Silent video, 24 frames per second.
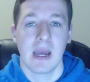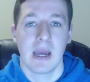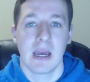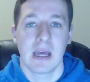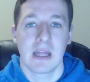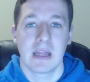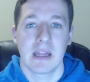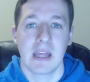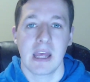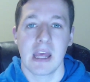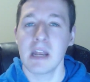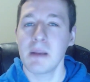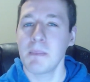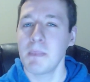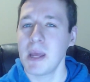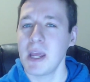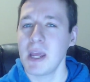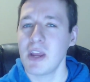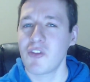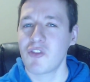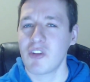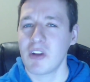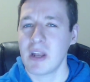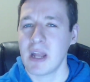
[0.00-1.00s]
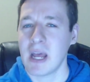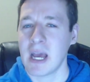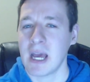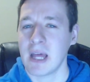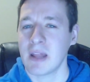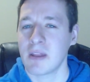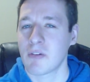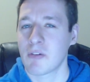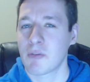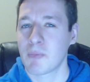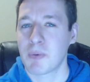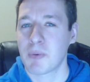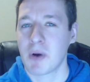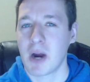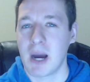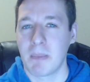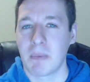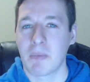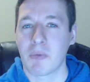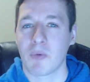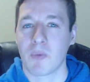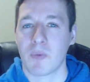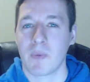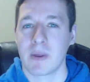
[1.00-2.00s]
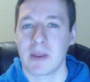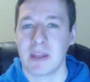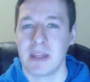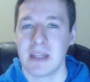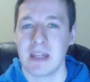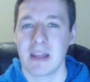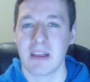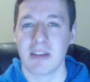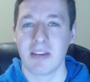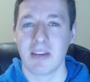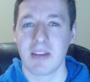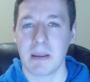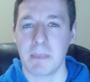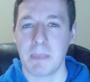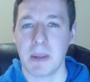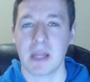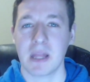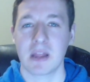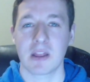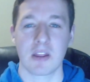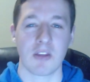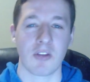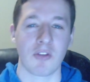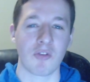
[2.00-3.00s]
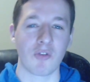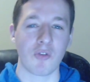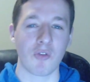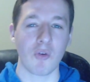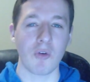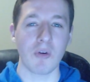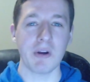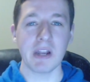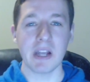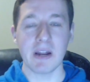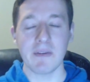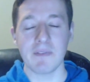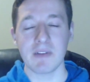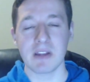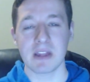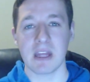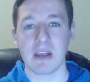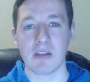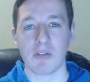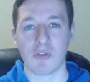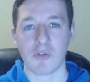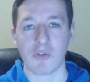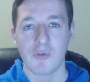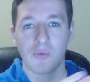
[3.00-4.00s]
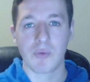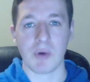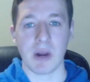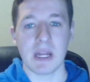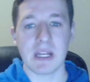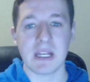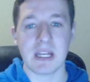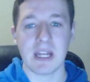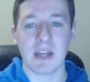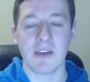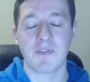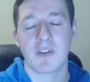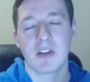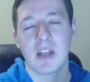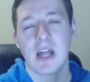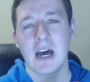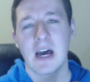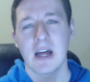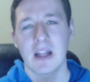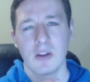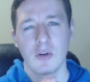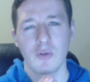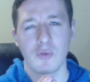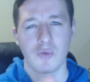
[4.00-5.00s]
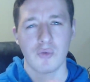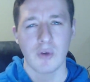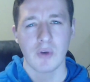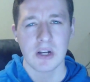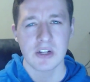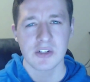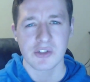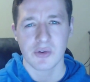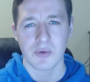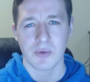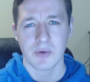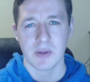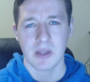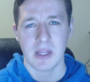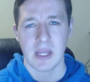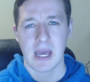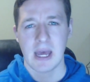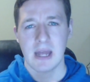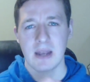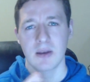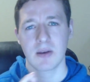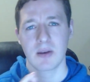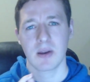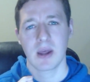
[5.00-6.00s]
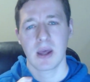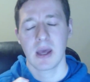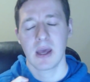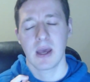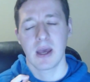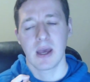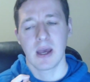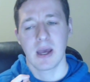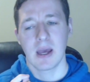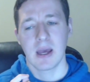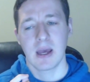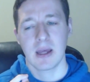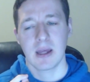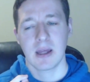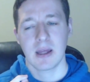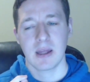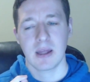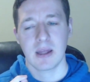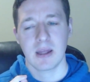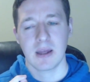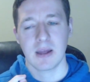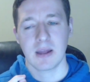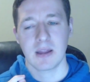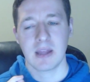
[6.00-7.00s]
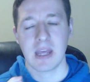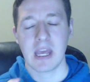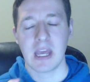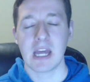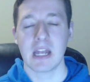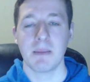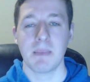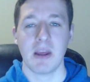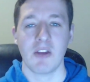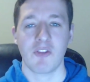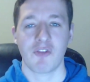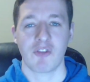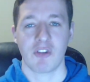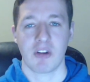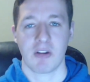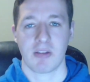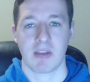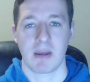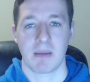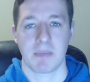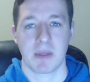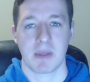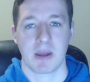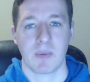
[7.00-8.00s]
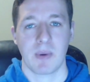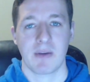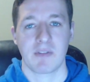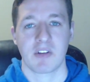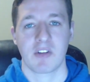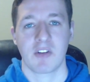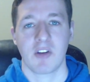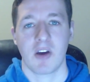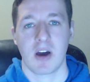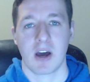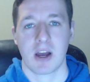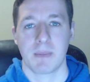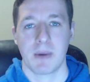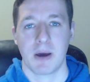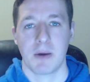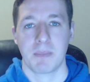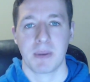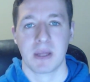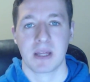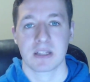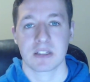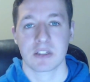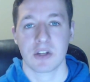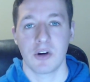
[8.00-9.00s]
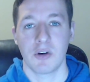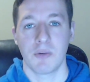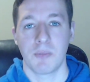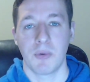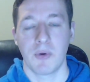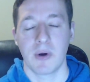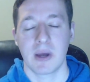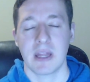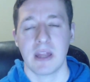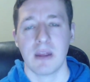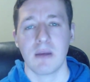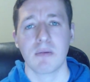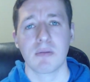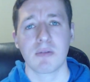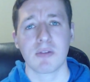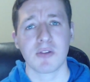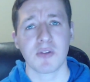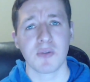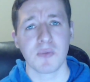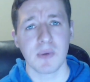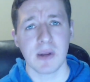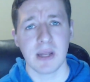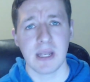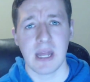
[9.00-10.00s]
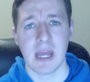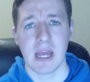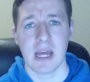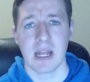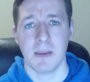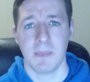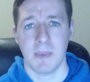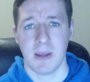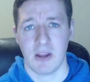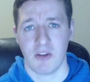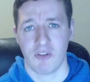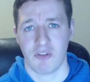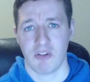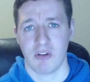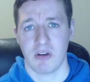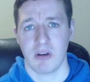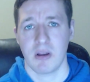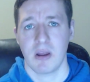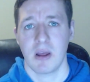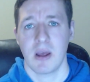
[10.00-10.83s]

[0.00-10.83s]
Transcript: The animation there's problems with, and this is the the story and everything is great if not a little rushed toward the end. The animation is something we have to talk about because oh boy, they use 3D animation,